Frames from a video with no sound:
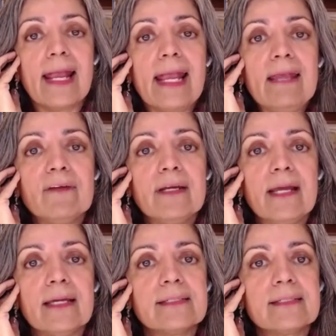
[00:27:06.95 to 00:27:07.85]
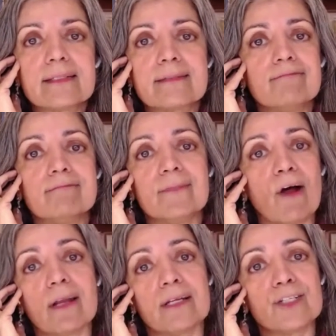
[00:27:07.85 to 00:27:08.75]
Even his
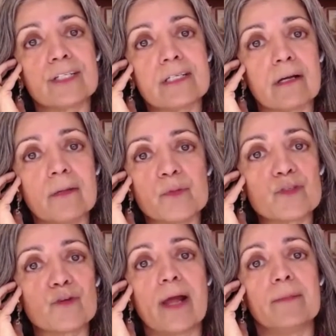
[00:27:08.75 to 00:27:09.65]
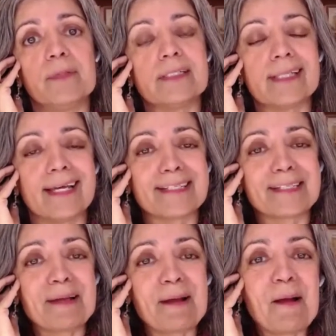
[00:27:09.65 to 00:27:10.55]
knowledge is circumscribed. He says,
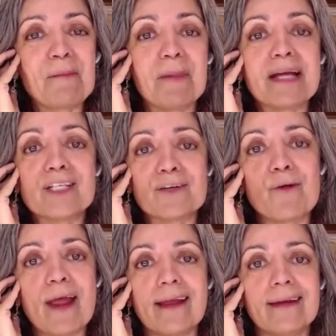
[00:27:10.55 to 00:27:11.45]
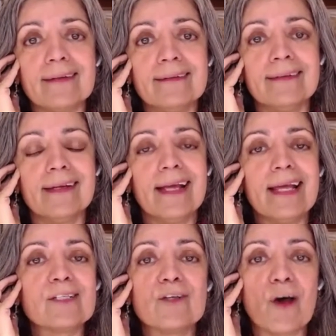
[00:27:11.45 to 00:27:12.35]
my terrain
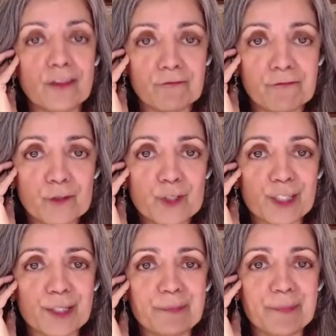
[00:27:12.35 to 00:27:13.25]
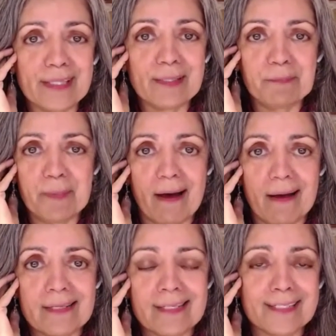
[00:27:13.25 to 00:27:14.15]
is not the future, but the
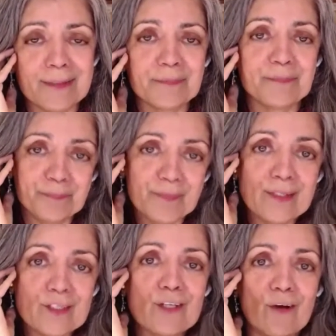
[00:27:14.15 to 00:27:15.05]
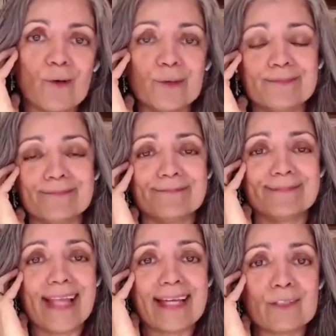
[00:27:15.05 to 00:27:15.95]
past. So
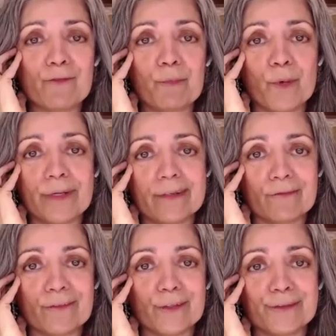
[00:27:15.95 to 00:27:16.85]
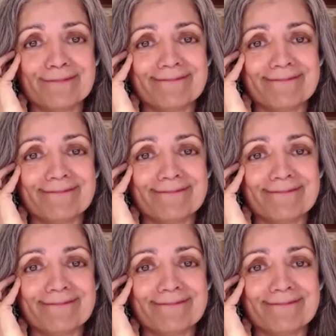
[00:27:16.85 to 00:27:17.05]
that's for point of view.